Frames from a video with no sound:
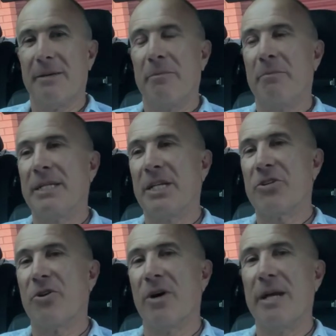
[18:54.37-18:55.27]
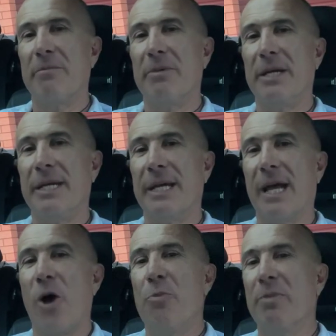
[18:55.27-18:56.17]
but to try and be
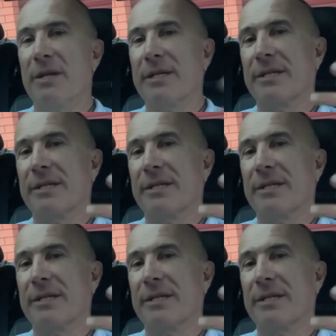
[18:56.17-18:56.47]
open